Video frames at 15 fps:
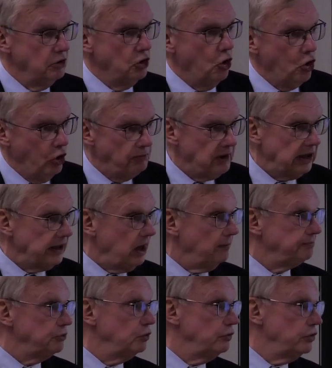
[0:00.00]
normally
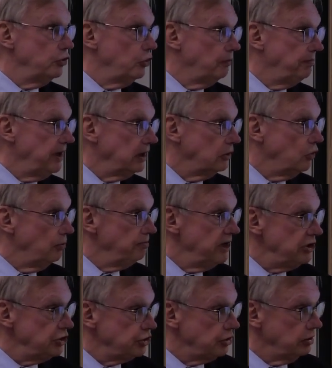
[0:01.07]
up to the European
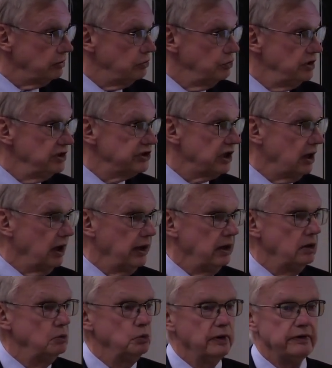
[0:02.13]
Commission to
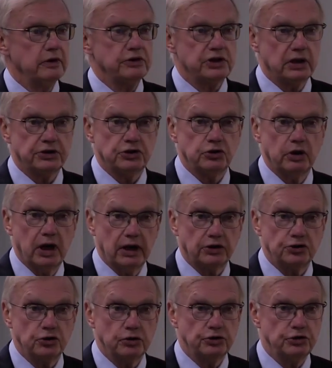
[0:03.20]
decide whether such an
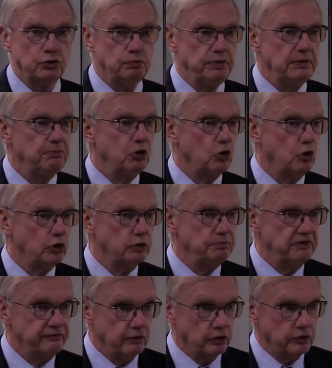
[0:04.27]
action should be brought
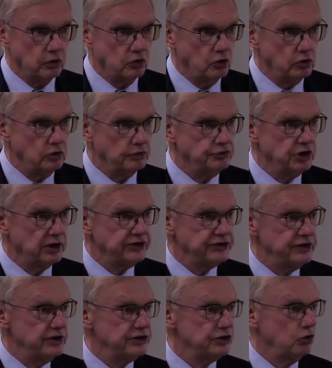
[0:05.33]
before the Court of
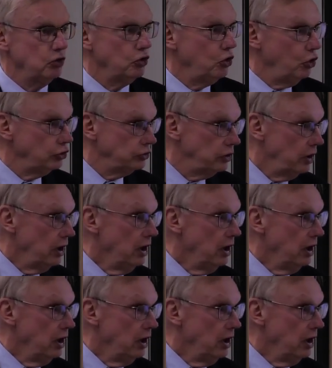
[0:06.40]
Justice or not.